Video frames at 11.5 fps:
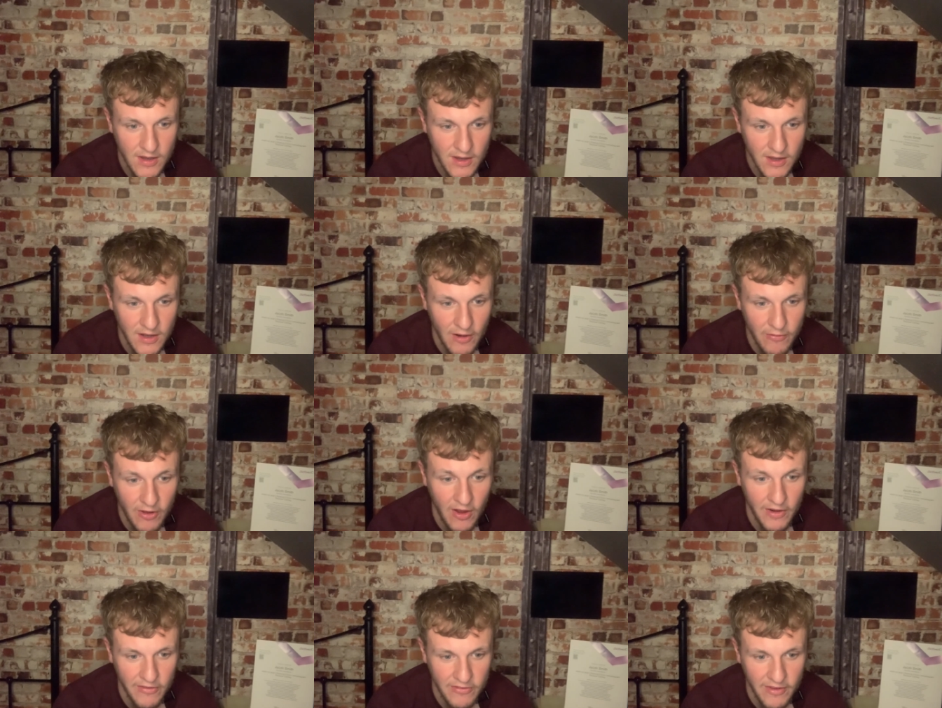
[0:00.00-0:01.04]
you know,
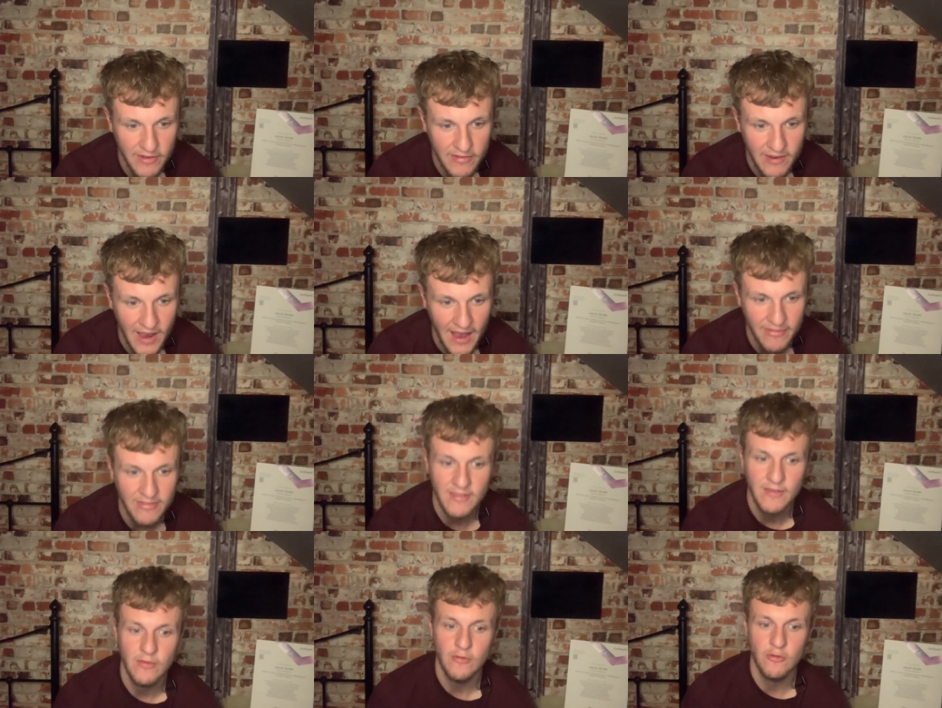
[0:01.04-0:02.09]
tightness of the chest,
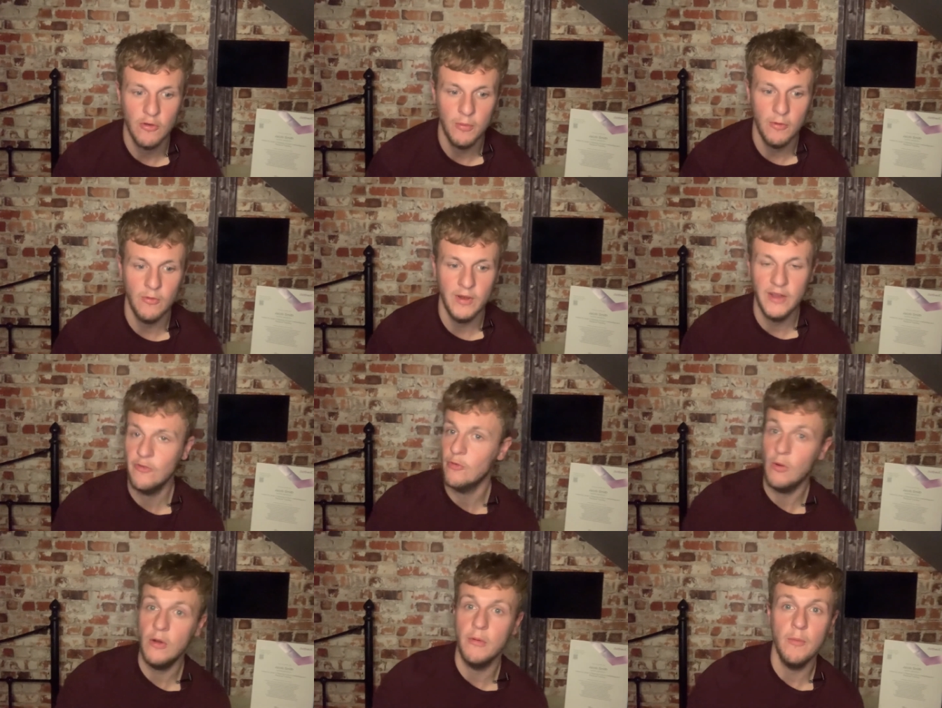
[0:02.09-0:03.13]
trouble in
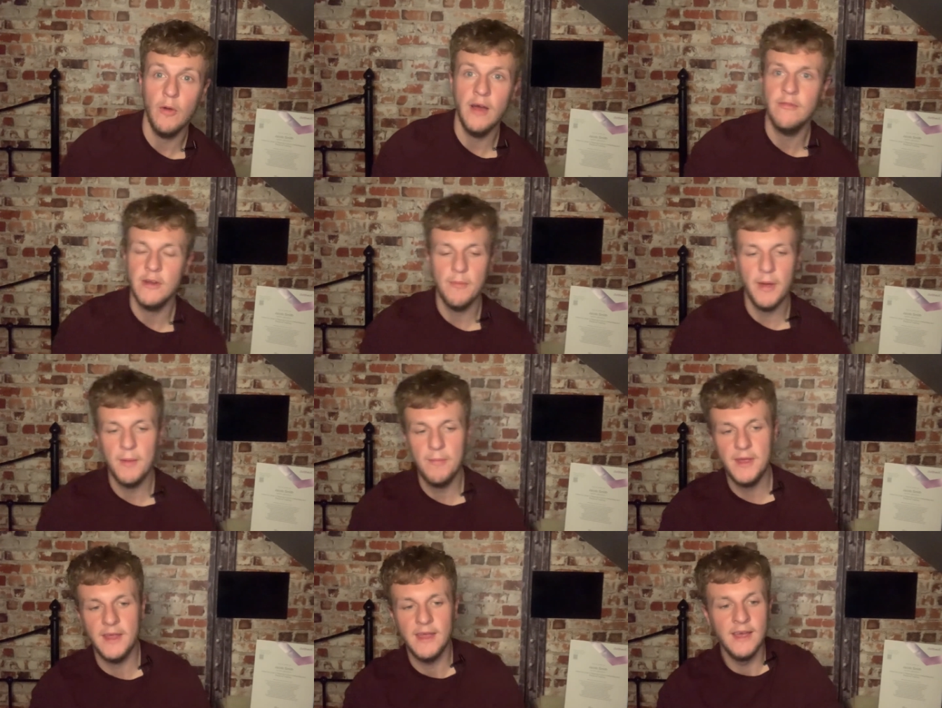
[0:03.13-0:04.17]
swallowing, whatever it may
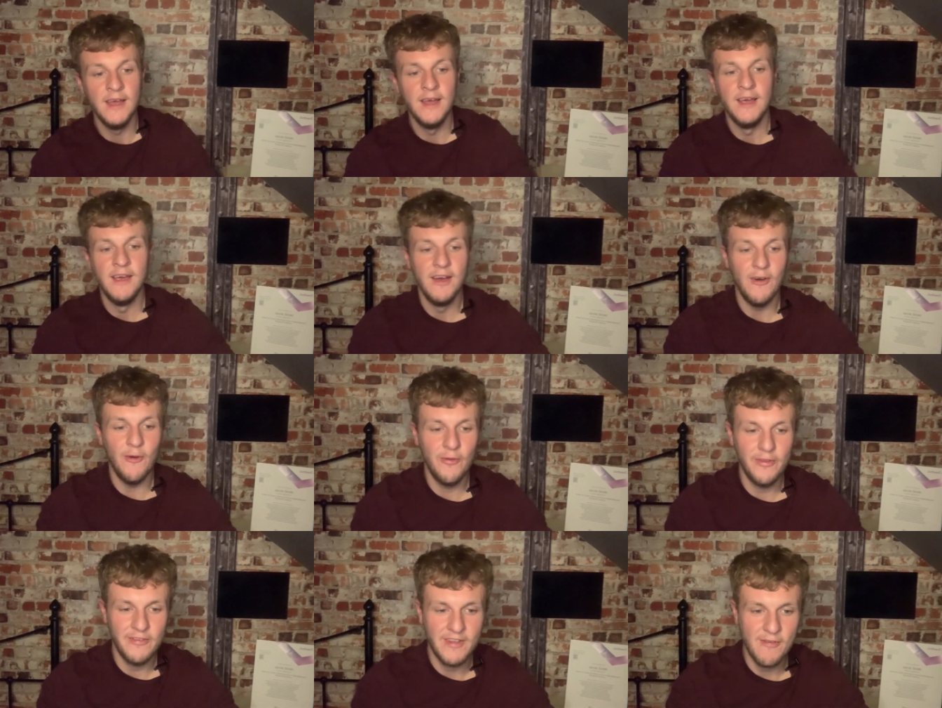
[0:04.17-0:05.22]
be. All
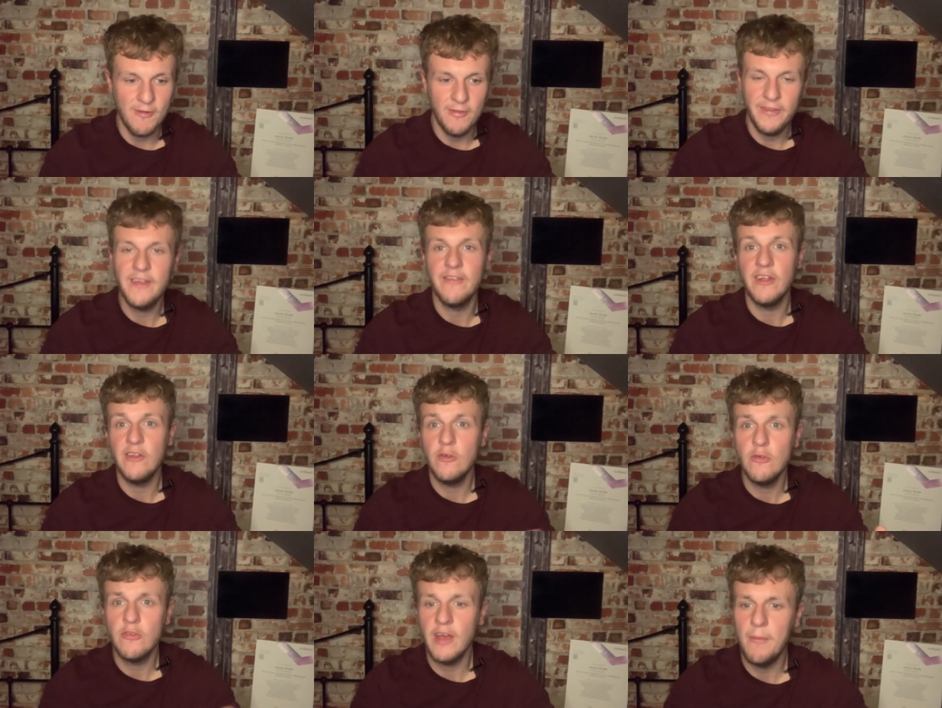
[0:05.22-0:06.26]
these different things, they do
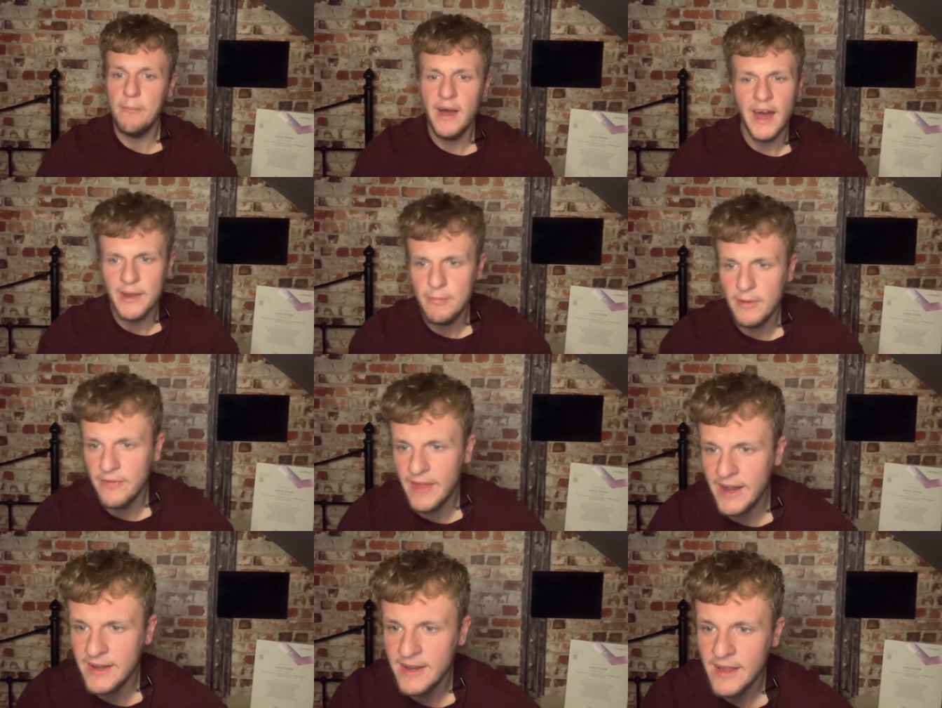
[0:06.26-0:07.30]
sound bad, but
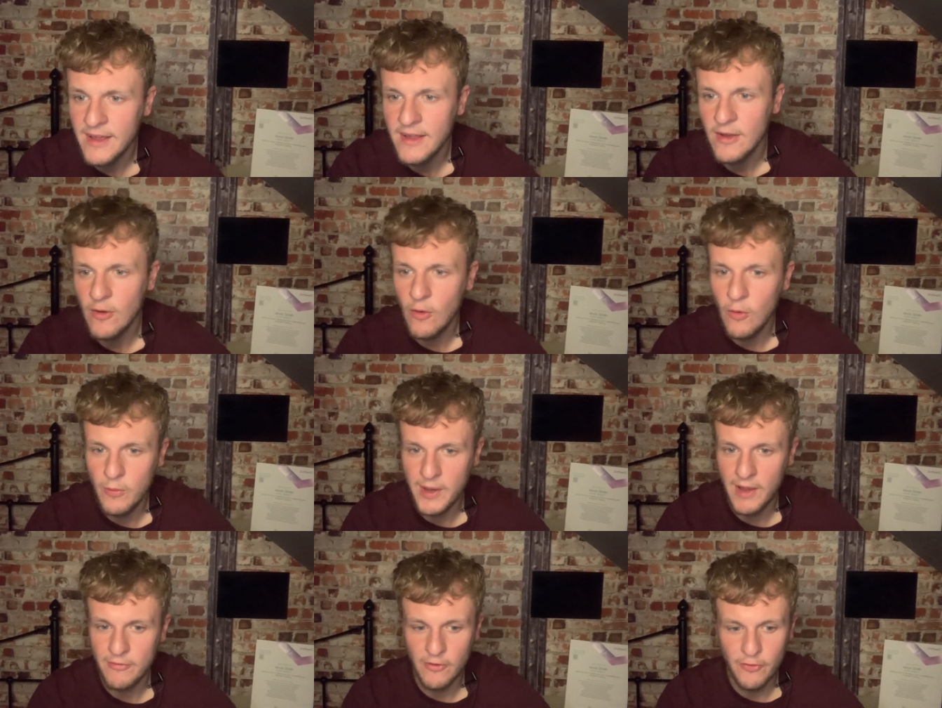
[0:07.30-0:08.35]
then all we have to